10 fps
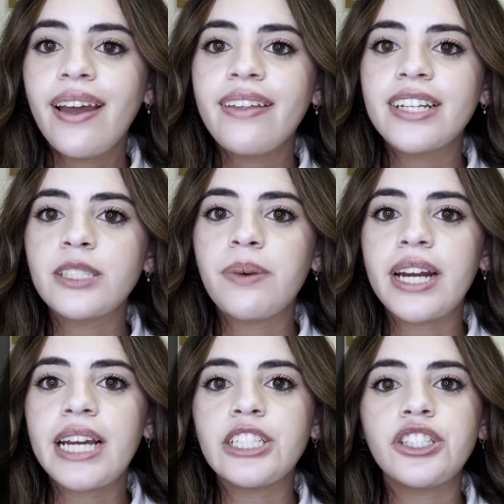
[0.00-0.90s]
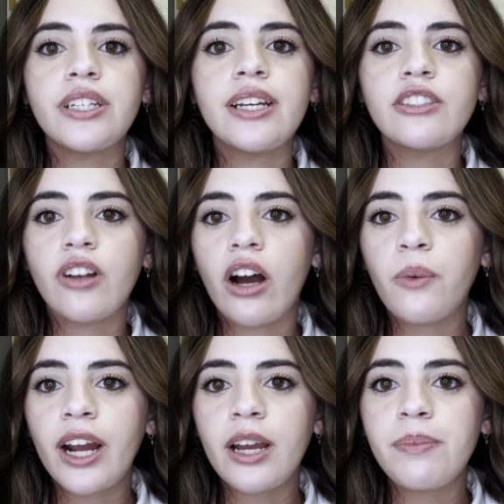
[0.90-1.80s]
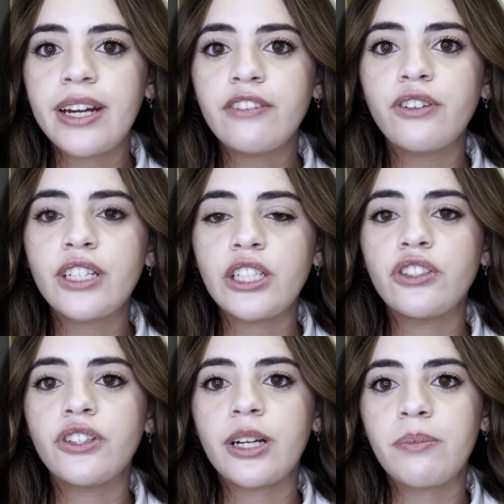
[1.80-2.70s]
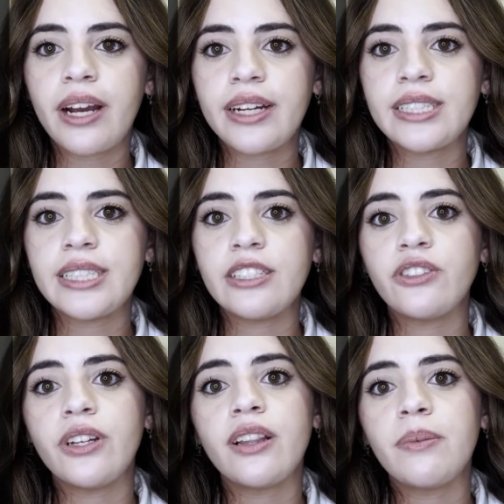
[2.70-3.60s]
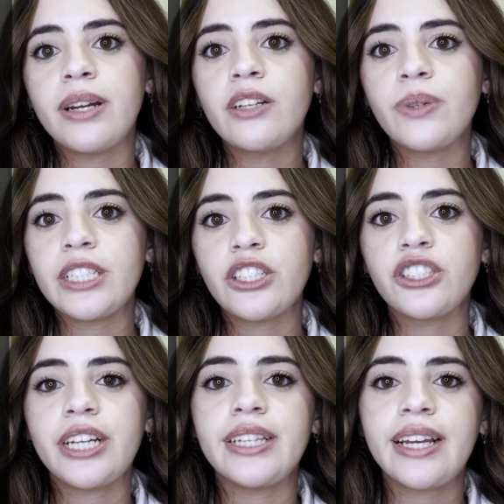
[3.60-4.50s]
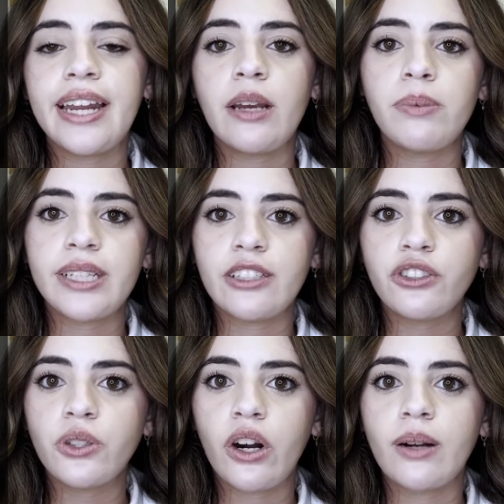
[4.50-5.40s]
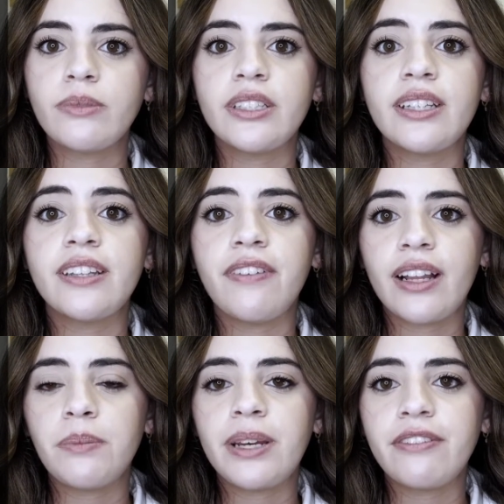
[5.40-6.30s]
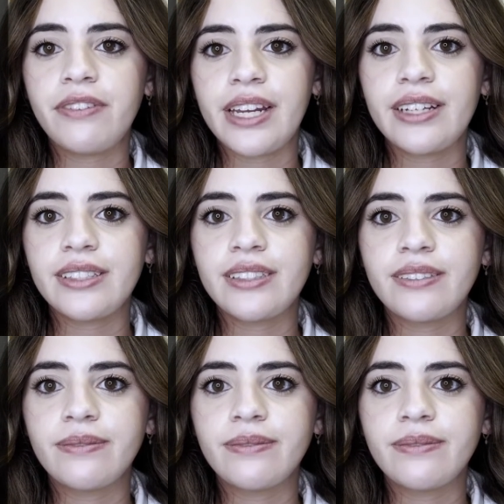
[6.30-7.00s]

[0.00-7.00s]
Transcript: This medication is not recommended for use during pregnancy due to limited research indicating potential harm to the developing fetus.